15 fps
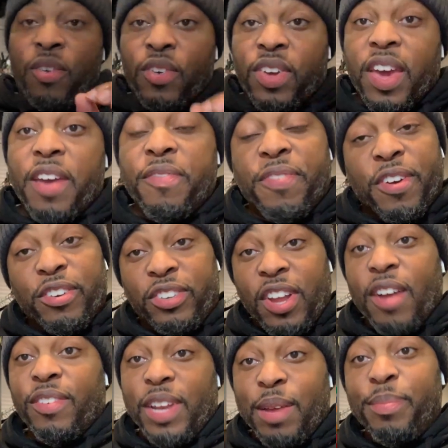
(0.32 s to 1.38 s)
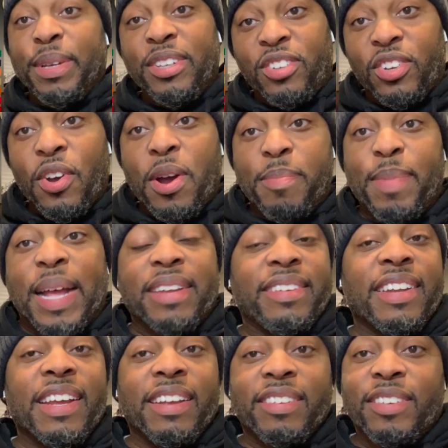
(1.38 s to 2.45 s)
Okay, first off, let me start by
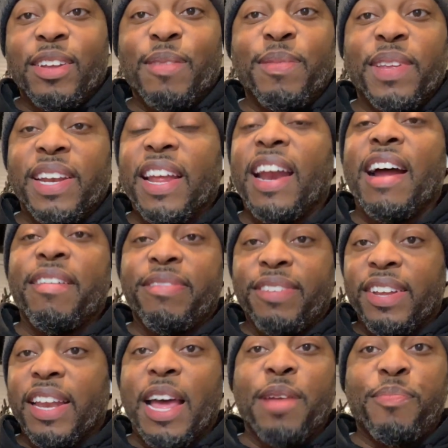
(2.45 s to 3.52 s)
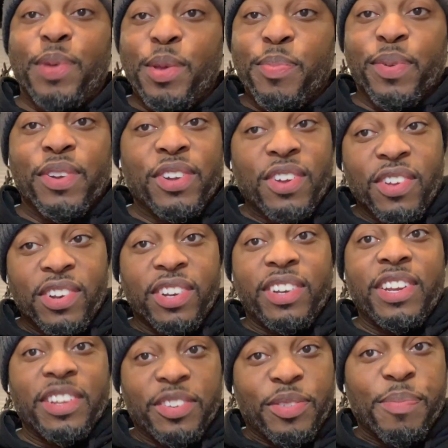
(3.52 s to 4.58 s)
saying something that I feel like people are going to
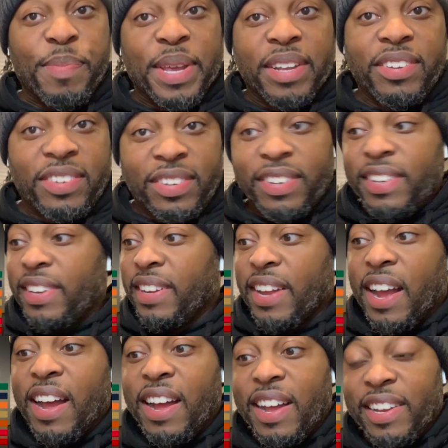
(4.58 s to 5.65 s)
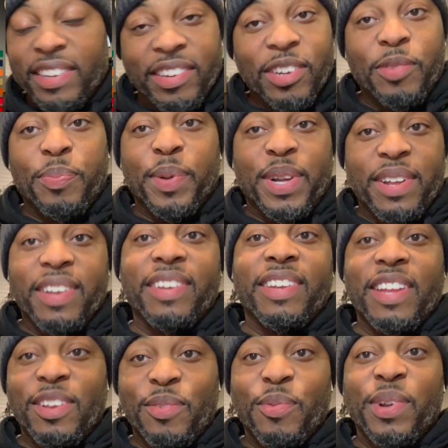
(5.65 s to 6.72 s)
dismiss just because
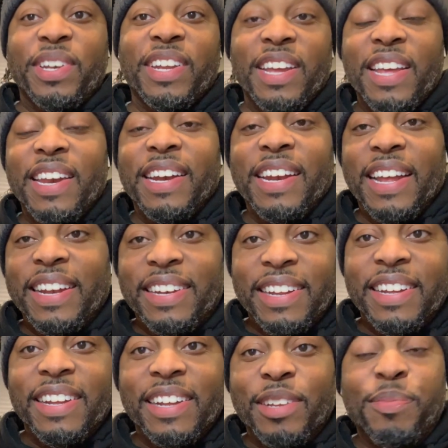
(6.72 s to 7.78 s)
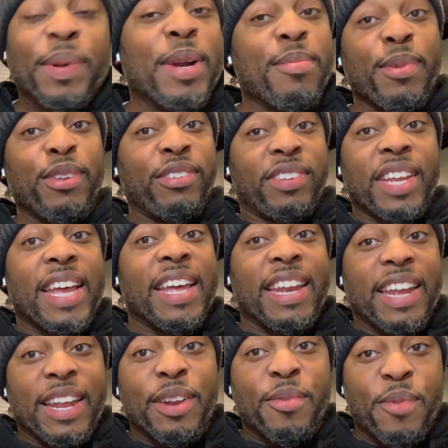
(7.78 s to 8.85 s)
that's what the internet does. But I'm going to say it
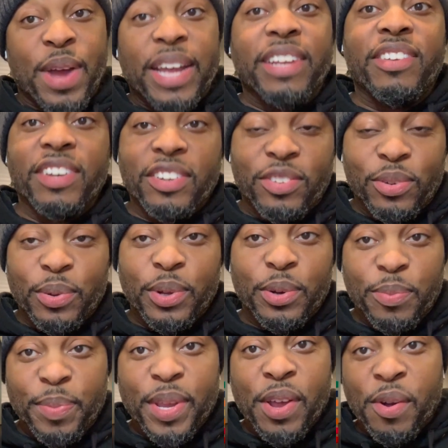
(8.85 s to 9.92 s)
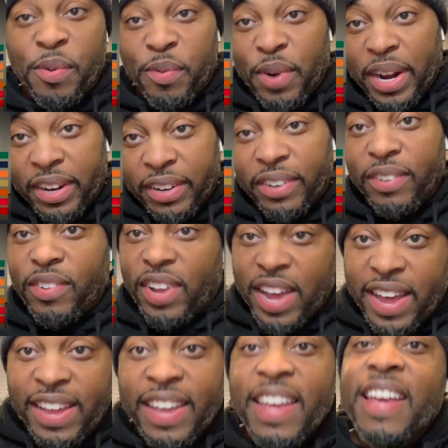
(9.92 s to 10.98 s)
anyway, just so it'll be on record,
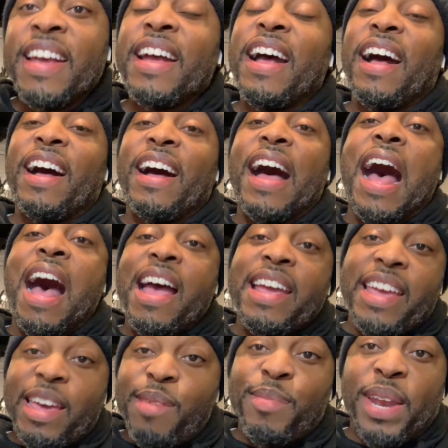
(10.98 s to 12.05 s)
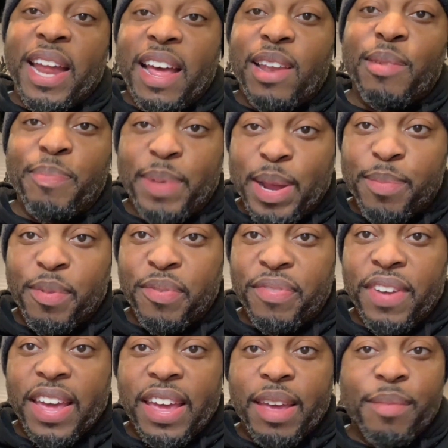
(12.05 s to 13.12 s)
okay? I am an Alabama
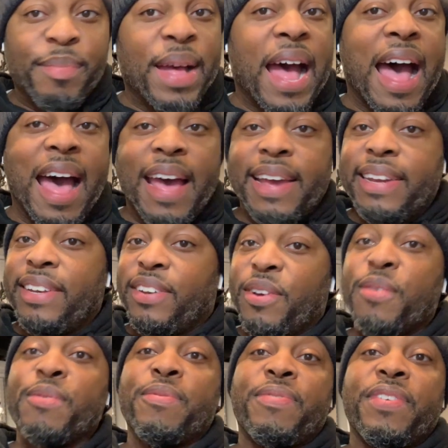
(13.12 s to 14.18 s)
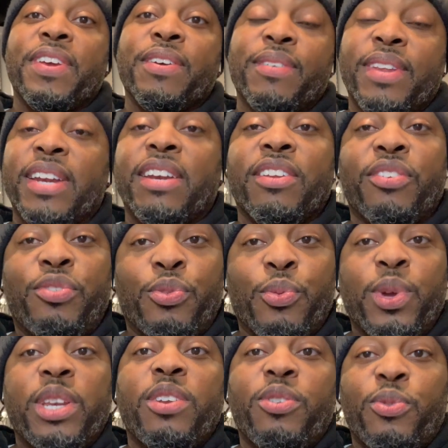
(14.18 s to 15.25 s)
fan, but I don't feel that this
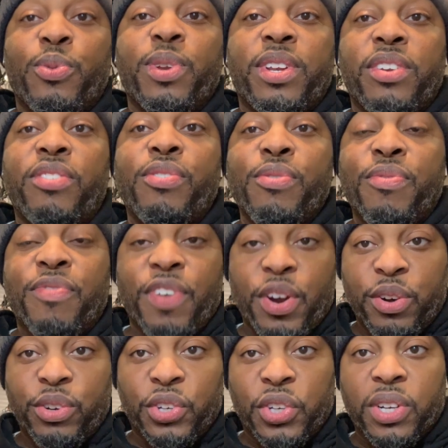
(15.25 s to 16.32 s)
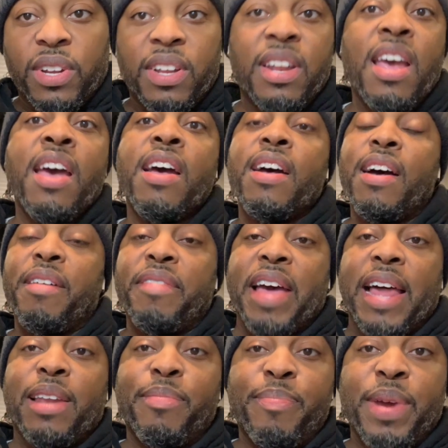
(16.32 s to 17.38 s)
2022 version of
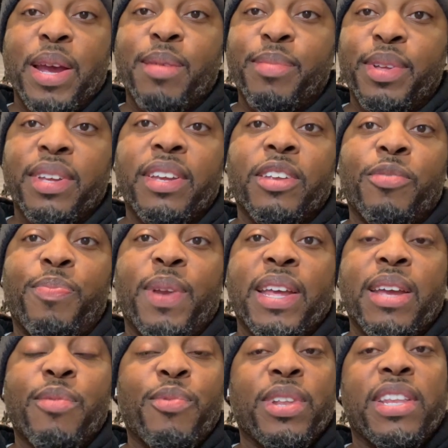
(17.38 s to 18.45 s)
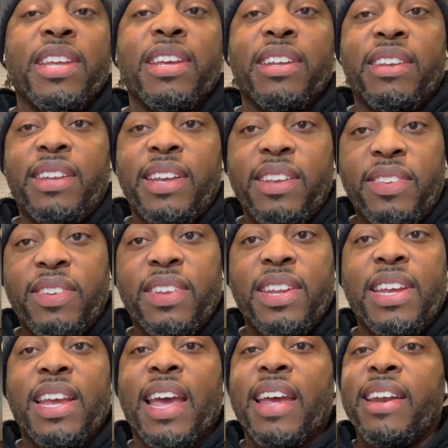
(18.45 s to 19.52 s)
Alabama is playing with the
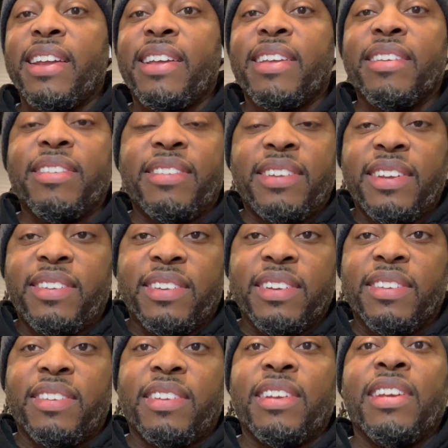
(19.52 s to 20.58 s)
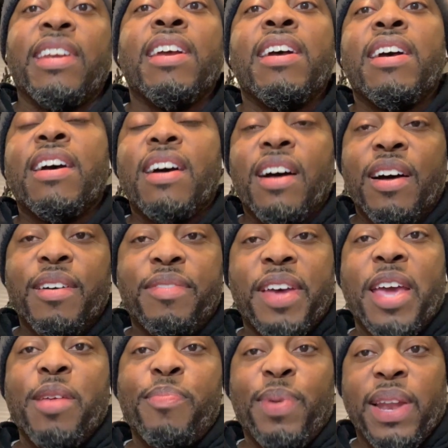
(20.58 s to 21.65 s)
intensity and the consistency of
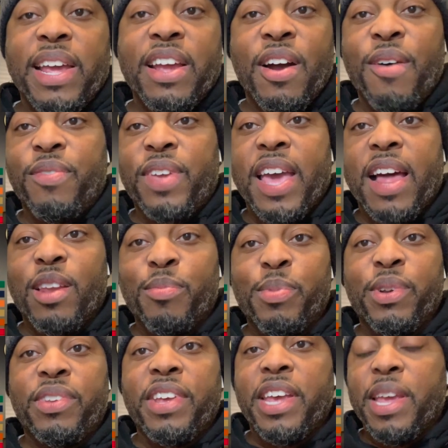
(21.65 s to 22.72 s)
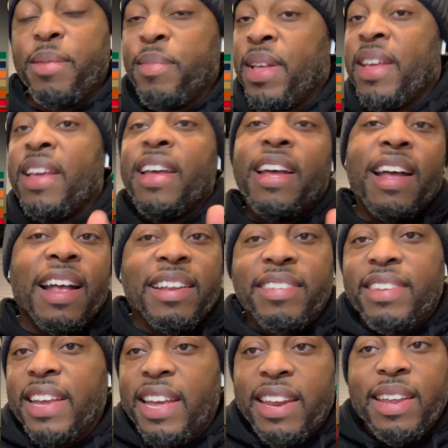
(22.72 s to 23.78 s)
a playoff caliber team. I
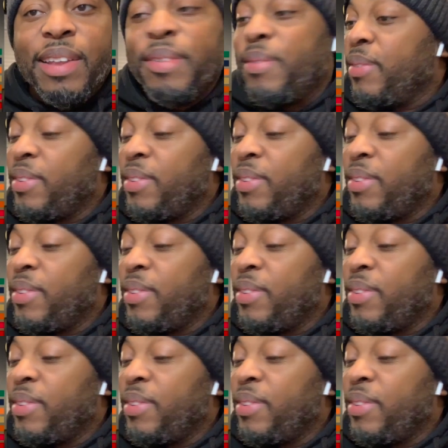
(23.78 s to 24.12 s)
said it.